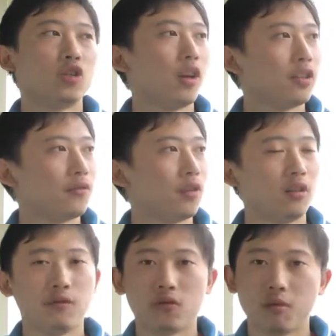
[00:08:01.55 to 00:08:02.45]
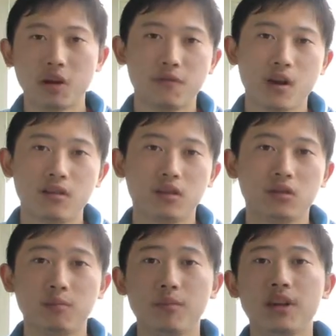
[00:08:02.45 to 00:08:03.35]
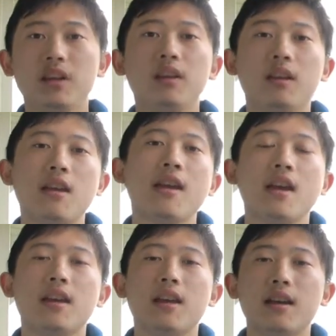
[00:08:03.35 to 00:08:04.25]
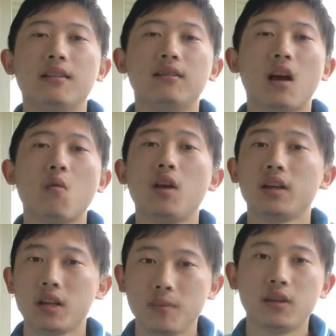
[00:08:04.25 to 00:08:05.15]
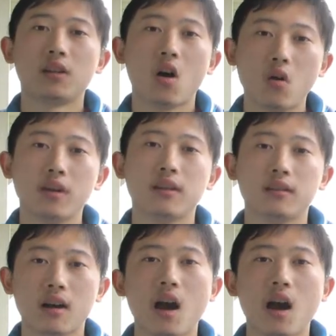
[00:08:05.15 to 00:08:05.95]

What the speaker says: transferred from my father to me, and I want to keep it going.